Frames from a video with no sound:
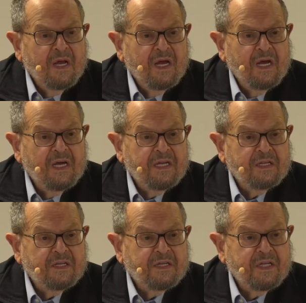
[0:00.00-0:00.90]

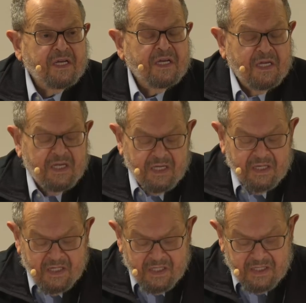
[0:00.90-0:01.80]
and
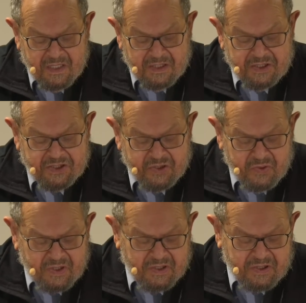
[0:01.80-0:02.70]
the
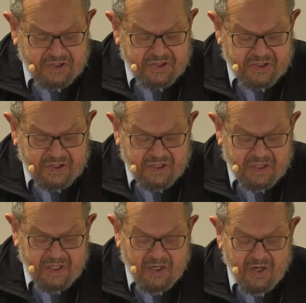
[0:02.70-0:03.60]
students,
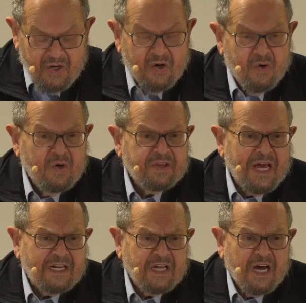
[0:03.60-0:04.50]
who at
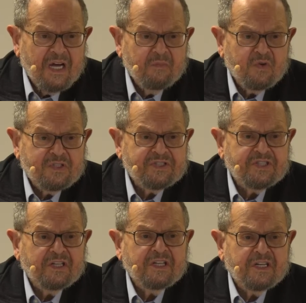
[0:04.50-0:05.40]
that time were
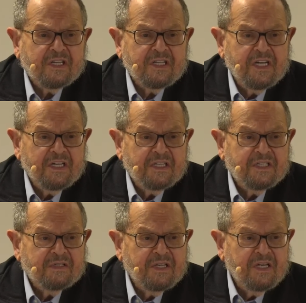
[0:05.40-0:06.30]
still an elite,
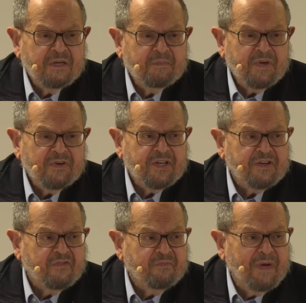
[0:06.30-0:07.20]
the
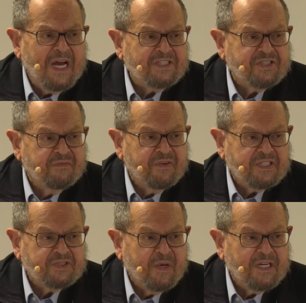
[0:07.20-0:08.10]
period of massive
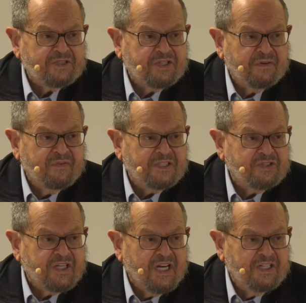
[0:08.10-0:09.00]
expansion of
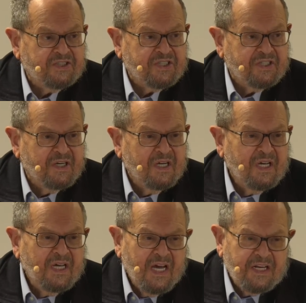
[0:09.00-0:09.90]
education
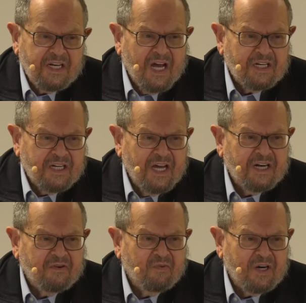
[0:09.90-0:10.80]
had not
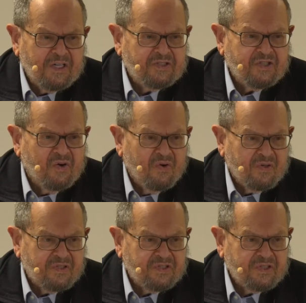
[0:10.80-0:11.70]
yet run its
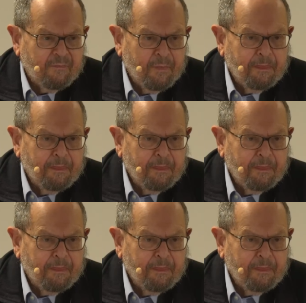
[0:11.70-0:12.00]
course.